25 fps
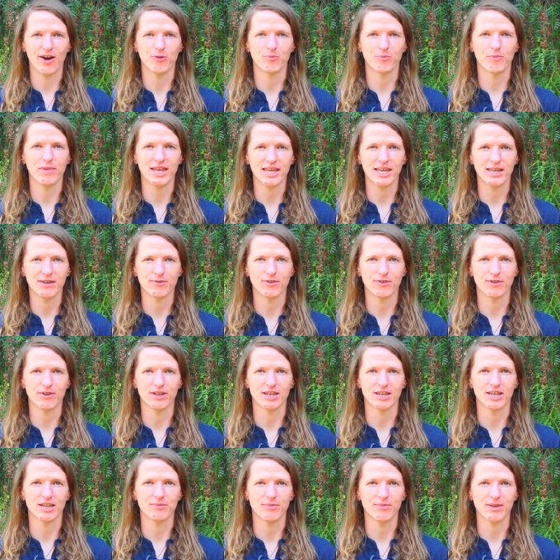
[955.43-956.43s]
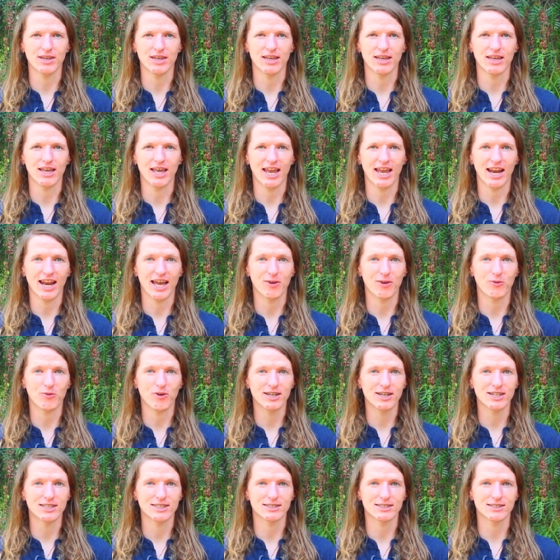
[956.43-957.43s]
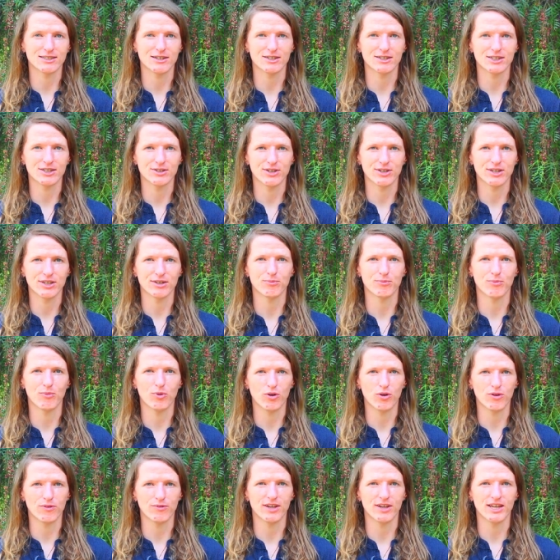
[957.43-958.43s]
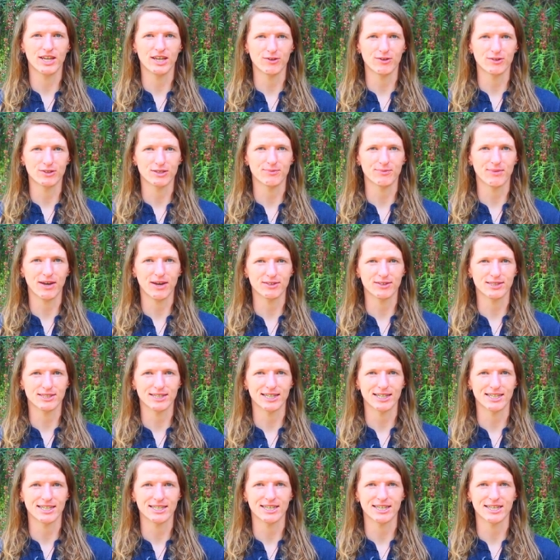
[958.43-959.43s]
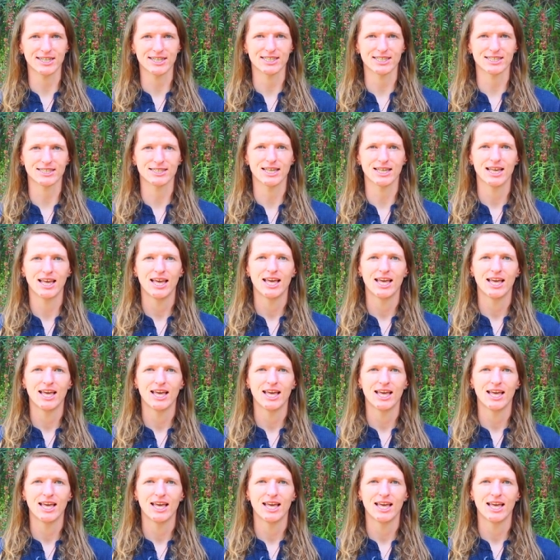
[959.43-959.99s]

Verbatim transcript: how meaningful it can be. And I want to start doing more videos about psychedelics